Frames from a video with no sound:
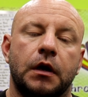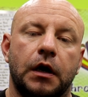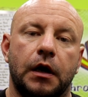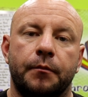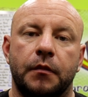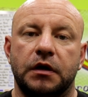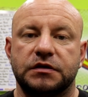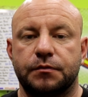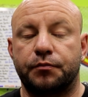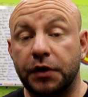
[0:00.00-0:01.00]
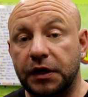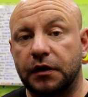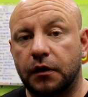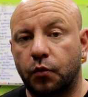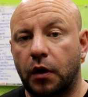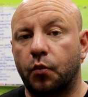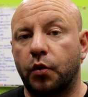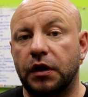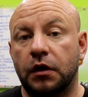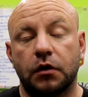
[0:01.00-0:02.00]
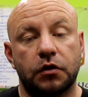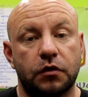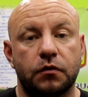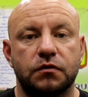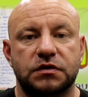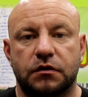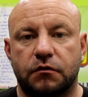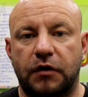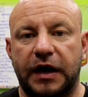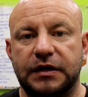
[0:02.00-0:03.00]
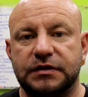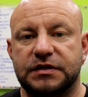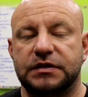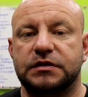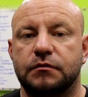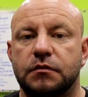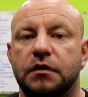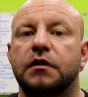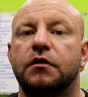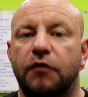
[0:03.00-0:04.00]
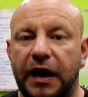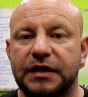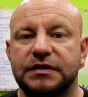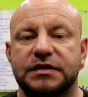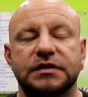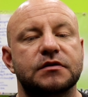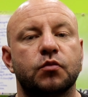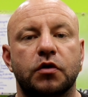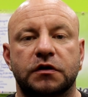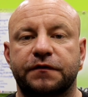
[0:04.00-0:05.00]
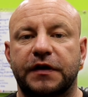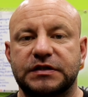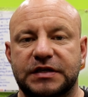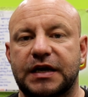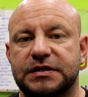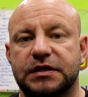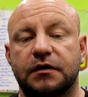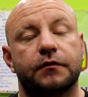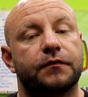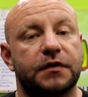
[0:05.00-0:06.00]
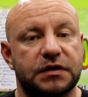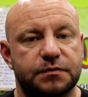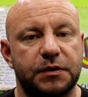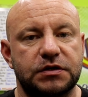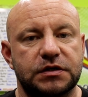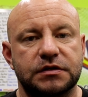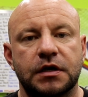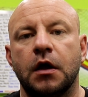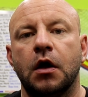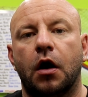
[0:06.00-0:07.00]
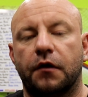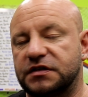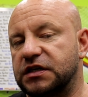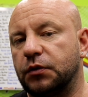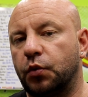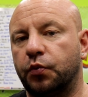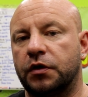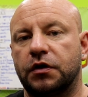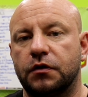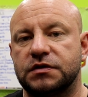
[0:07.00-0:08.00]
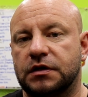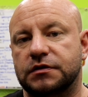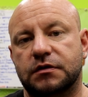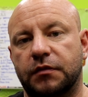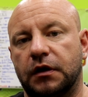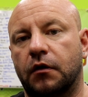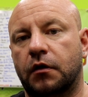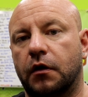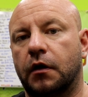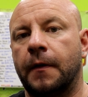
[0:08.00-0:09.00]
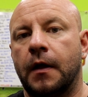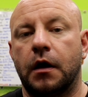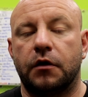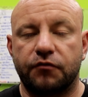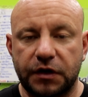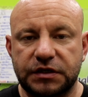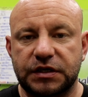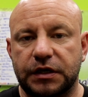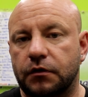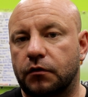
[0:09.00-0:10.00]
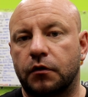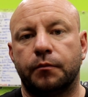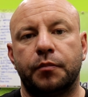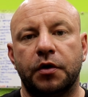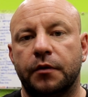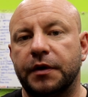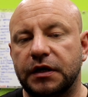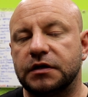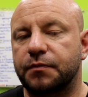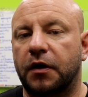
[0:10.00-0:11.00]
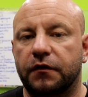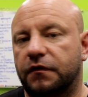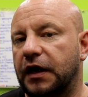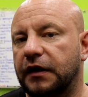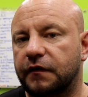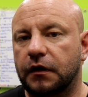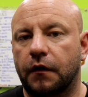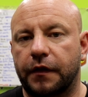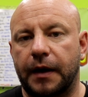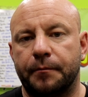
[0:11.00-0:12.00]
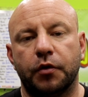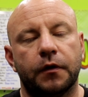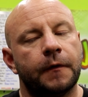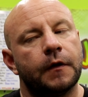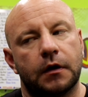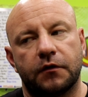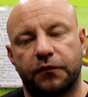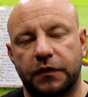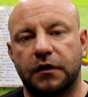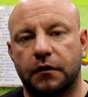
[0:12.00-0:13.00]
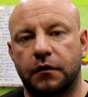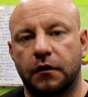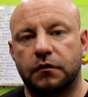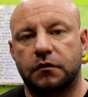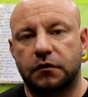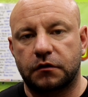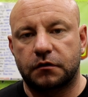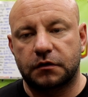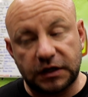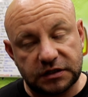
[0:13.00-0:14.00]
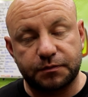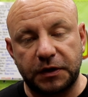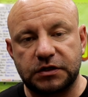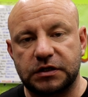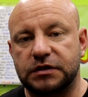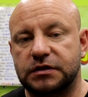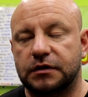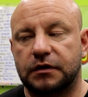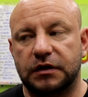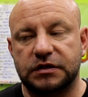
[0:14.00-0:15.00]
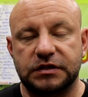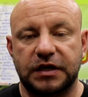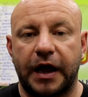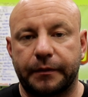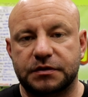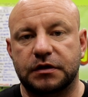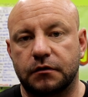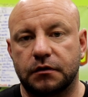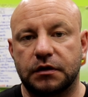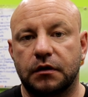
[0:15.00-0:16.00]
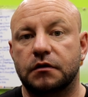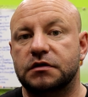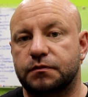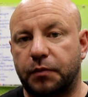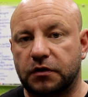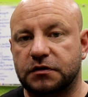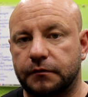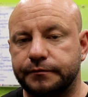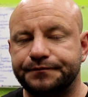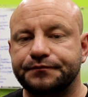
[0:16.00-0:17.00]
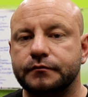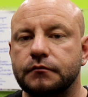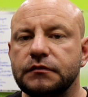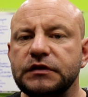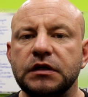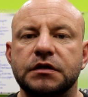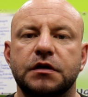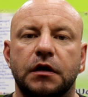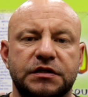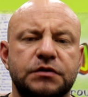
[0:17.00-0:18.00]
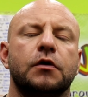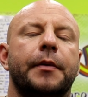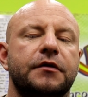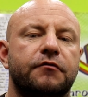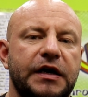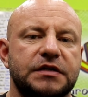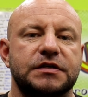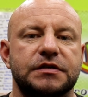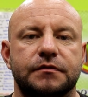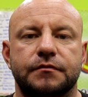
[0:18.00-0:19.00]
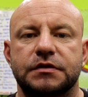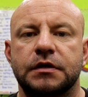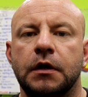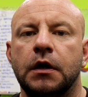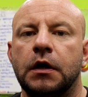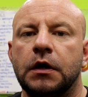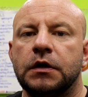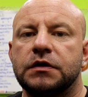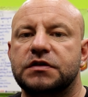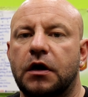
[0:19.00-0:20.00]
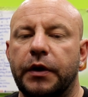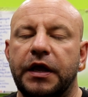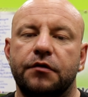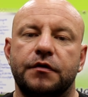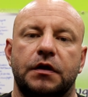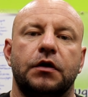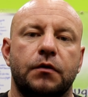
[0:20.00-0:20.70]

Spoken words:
as a breeder, when we use the racking system works fantastic for this species. Obviously we wouldn't use it on something like a retic or a Burmese python, anything like that, but for this species this is absolutely spot on. So let's talk about the rack systems. So here in